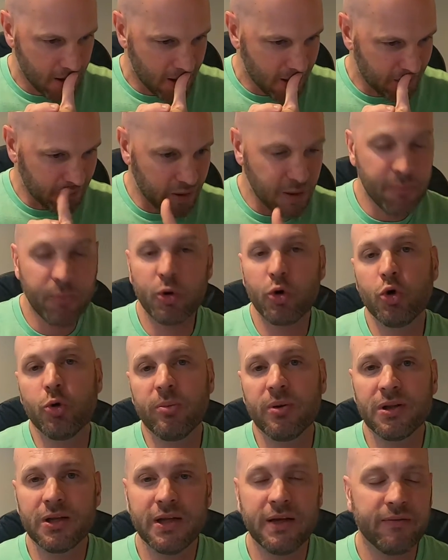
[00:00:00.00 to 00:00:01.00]
And people
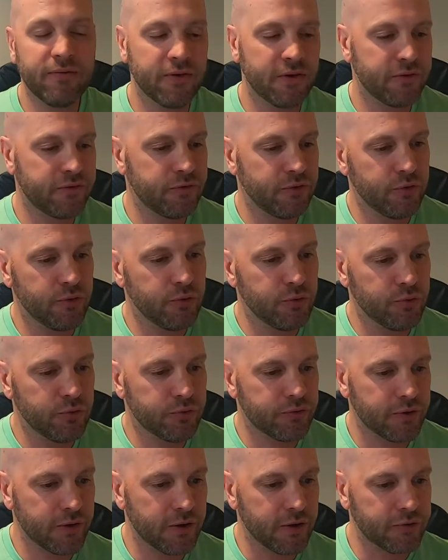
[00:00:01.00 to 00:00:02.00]
who believe this
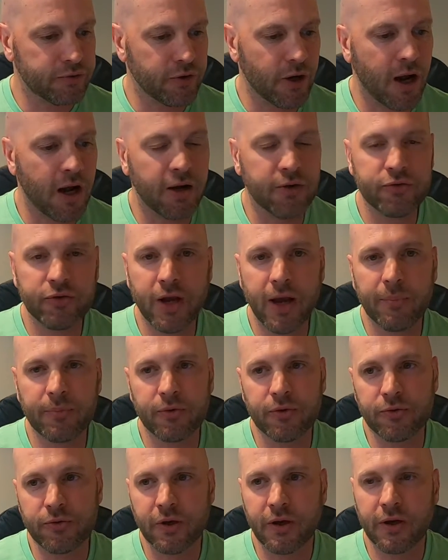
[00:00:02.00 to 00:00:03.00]
use uh, John
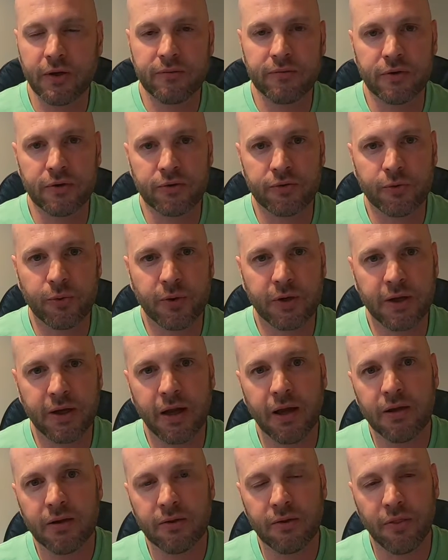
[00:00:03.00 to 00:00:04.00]
chapter 10, verse
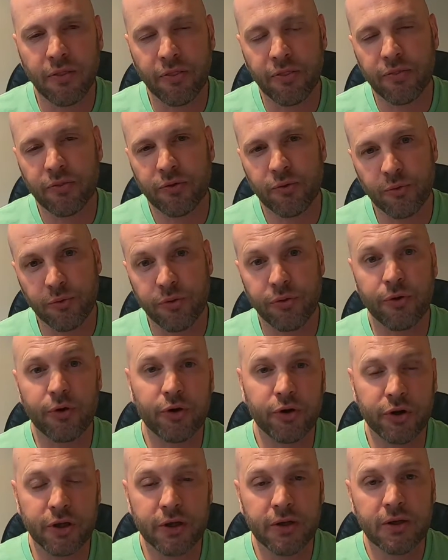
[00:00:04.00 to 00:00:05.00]
28 and through
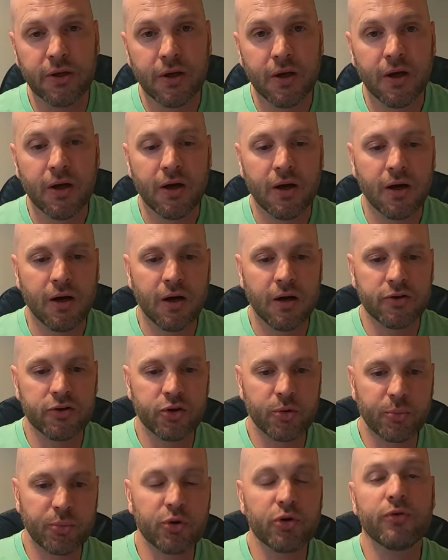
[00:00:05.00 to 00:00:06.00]
30 uh,
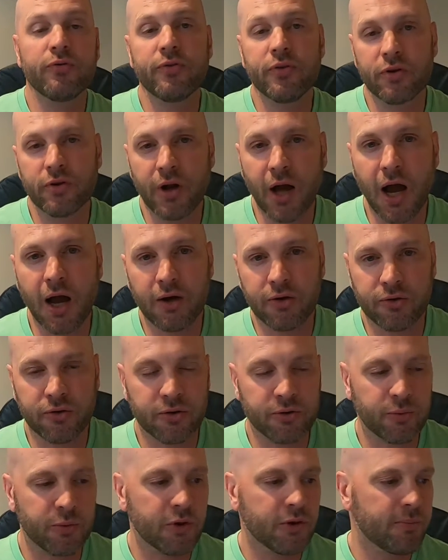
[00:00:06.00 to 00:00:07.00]
to prove their
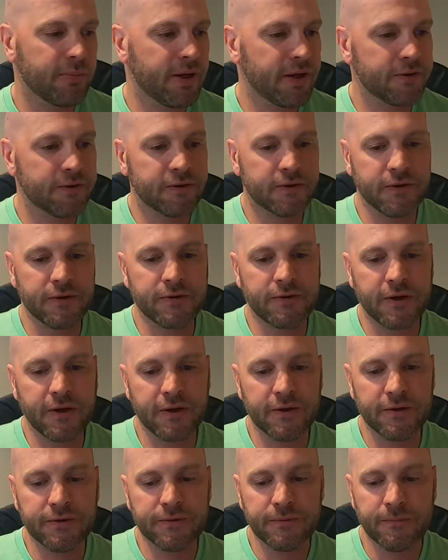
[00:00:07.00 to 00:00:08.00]
doctrine, where it basically
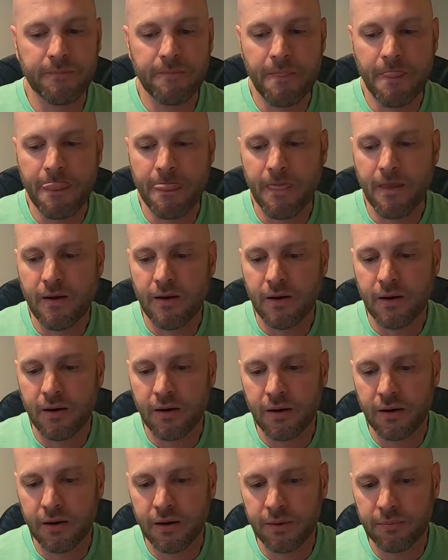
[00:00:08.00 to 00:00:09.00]
says,
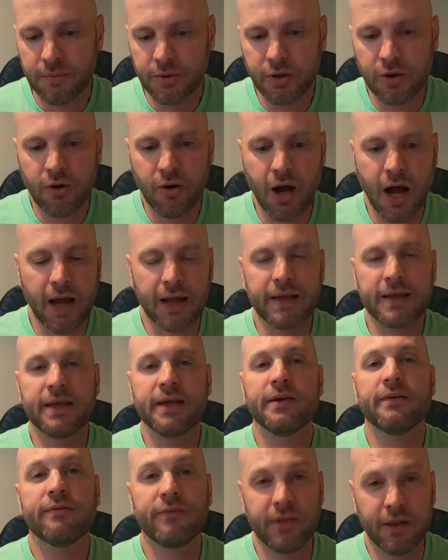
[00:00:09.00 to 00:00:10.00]
um, you know, I
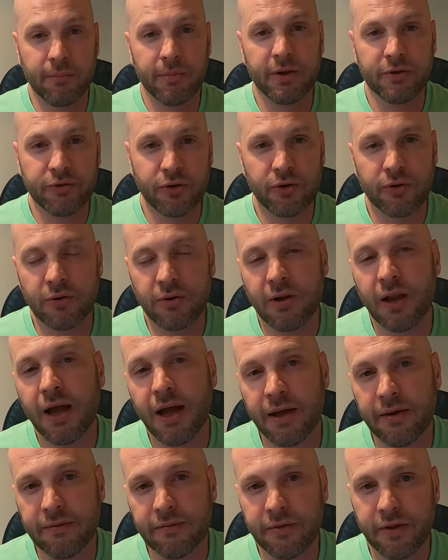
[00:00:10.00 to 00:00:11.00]
give them eternal
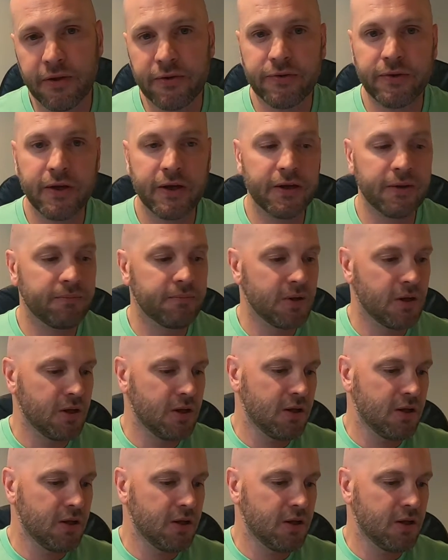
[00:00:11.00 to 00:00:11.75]
life. They say,